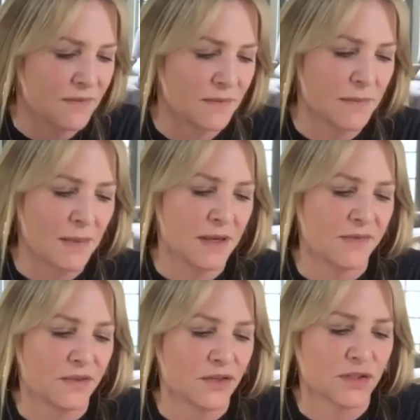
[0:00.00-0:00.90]

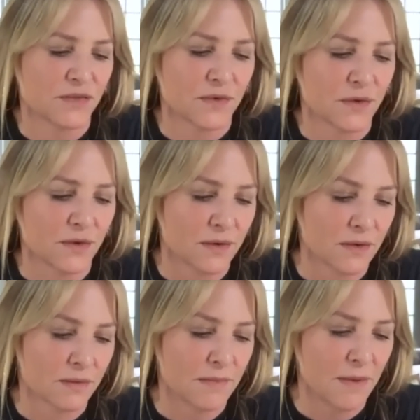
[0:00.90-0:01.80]
even just
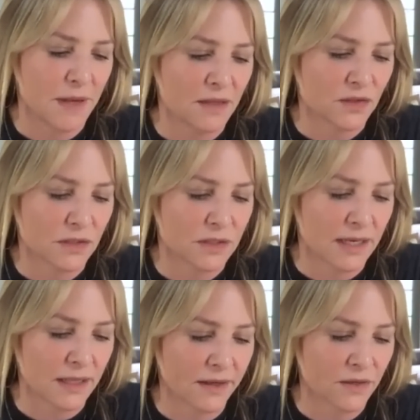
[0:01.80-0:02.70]
maybe it's just that
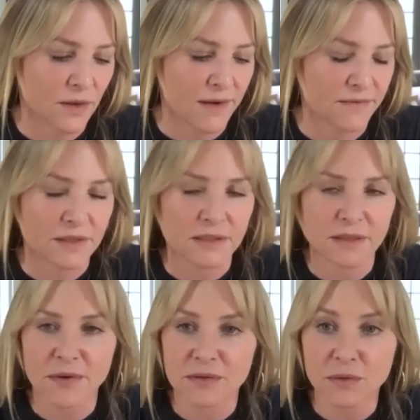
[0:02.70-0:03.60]
I liked her outfits
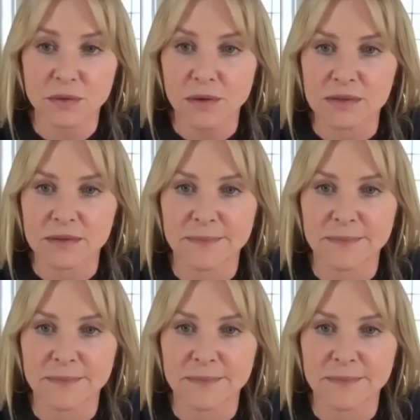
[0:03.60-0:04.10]
the most. Who knows?